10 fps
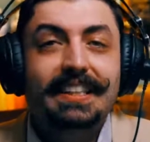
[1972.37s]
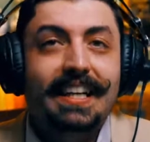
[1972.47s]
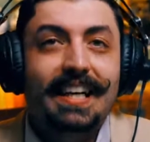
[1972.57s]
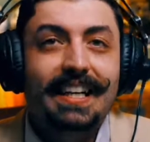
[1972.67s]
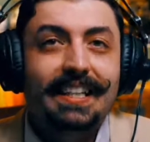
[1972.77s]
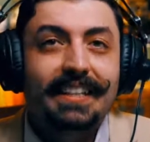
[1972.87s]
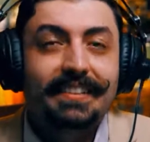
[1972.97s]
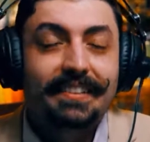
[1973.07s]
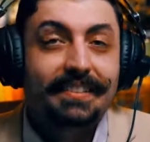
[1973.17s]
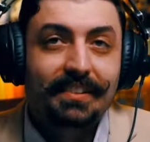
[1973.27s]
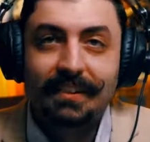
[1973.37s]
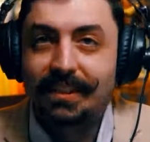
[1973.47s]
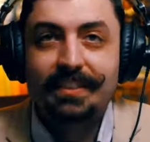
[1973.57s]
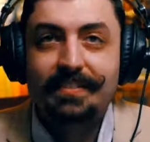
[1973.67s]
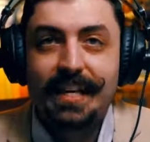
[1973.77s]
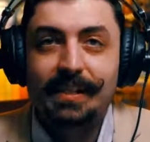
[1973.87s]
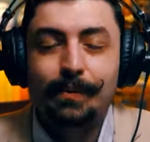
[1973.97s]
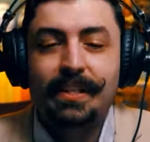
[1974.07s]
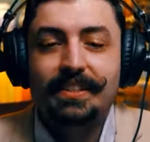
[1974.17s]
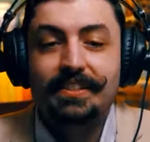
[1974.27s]
I love
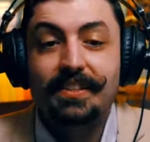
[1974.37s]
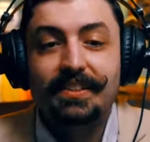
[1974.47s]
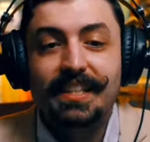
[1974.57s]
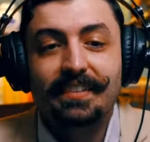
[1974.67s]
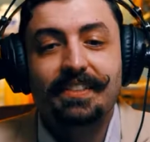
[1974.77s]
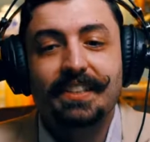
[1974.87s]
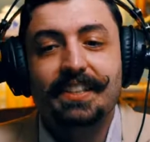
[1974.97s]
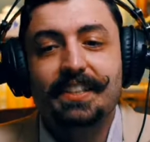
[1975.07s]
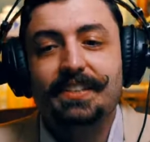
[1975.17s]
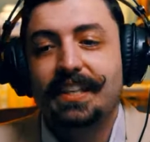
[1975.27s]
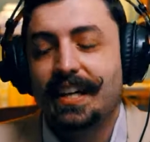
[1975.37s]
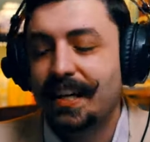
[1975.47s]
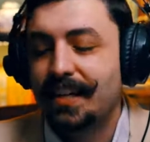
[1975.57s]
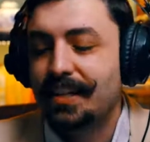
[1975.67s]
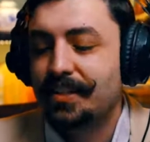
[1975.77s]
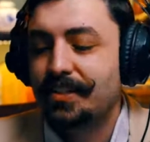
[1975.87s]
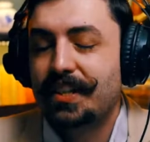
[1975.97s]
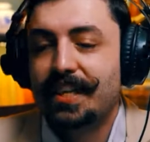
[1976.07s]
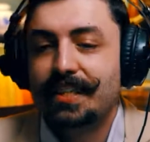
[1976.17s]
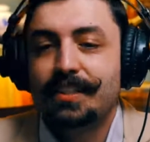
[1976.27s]
Halloween. So definitely go and do
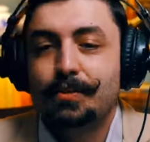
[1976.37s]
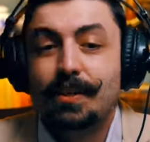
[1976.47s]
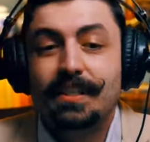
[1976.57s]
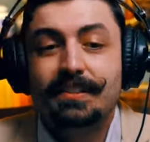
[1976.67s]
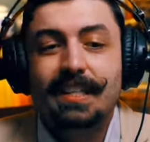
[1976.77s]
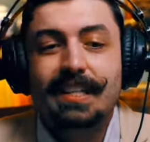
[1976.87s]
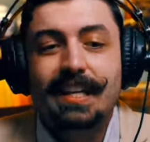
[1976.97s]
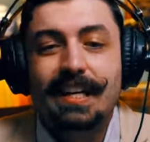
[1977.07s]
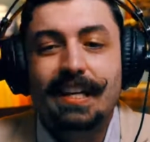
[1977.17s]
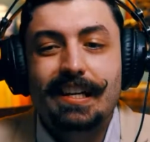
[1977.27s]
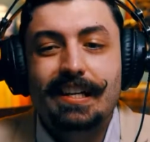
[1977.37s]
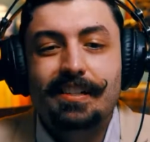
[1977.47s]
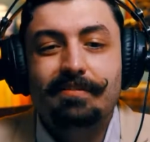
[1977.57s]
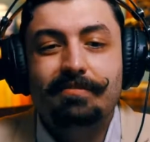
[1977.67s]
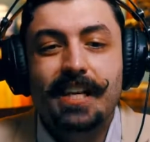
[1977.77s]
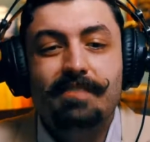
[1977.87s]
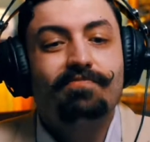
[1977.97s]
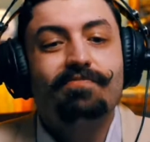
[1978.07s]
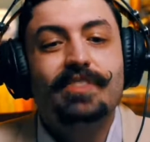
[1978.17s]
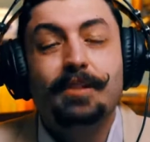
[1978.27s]
that as well. And yeah,
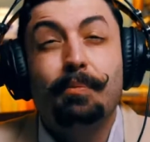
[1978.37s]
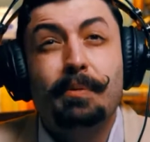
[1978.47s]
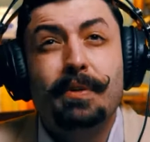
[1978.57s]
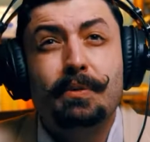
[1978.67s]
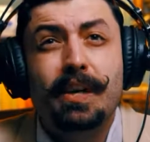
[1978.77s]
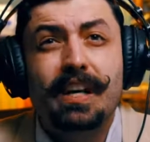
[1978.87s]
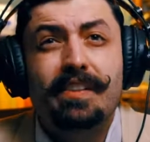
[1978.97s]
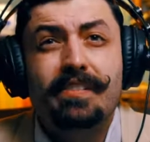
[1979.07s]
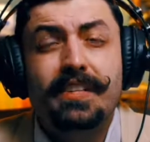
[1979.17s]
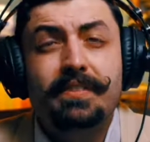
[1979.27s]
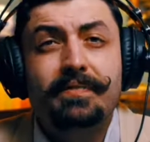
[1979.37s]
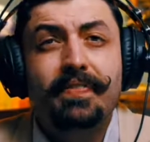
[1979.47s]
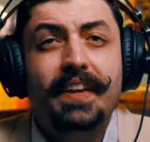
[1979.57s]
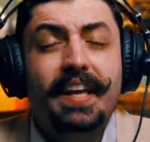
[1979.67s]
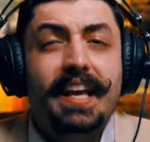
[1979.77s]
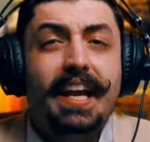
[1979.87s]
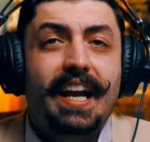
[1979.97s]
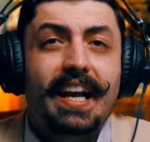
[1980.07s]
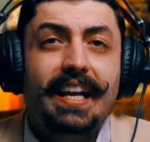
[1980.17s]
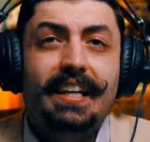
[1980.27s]
that's pretty much what I got for you.
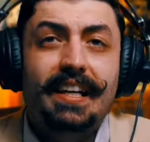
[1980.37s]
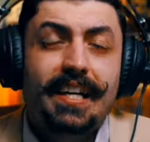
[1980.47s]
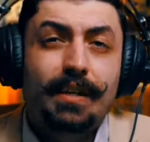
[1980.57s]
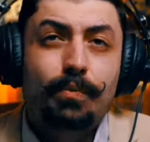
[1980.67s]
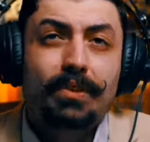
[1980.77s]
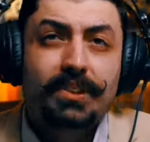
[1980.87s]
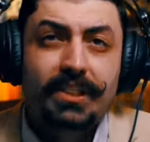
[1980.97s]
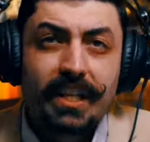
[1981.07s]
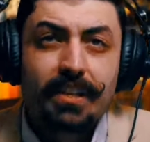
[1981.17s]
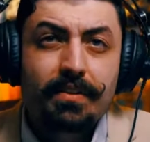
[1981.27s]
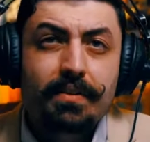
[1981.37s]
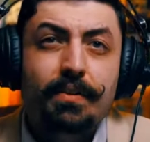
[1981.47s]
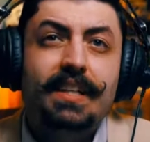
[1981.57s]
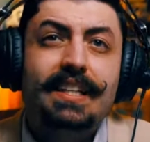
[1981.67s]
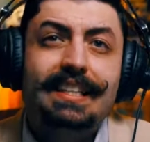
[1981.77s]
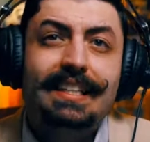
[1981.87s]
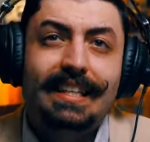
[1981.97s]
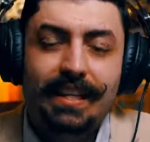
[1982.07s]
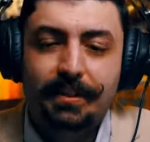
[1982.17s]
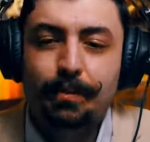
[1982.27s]
And I will see you
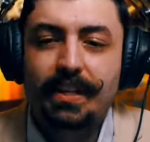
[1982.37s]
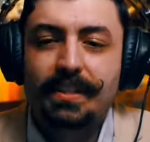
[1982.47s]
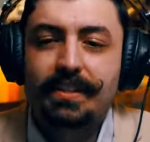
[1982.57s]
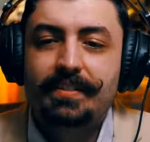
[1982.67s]
next week.